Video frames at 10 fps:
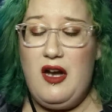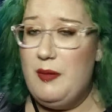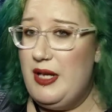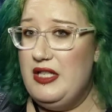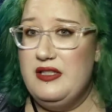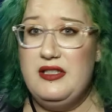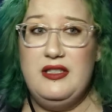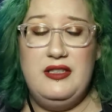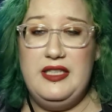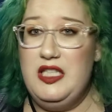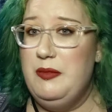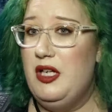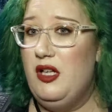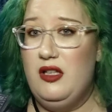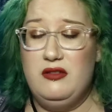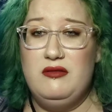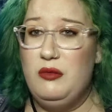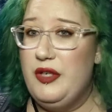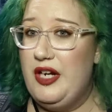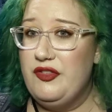comment, email,
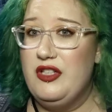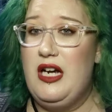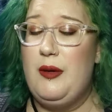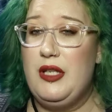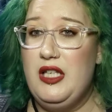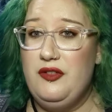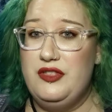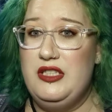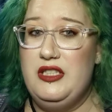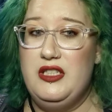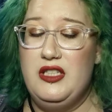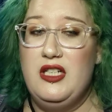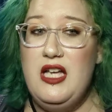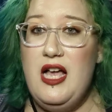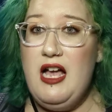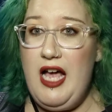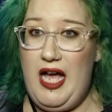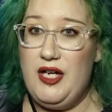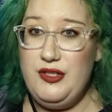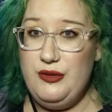whatever. I would love to hear
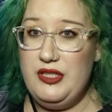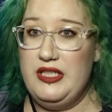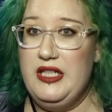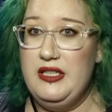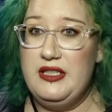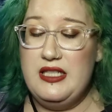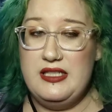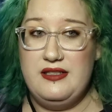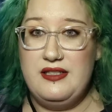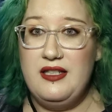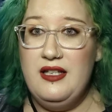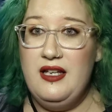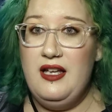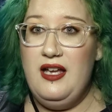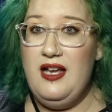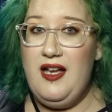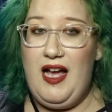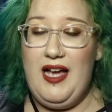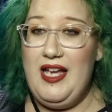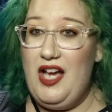how you did it because
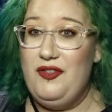I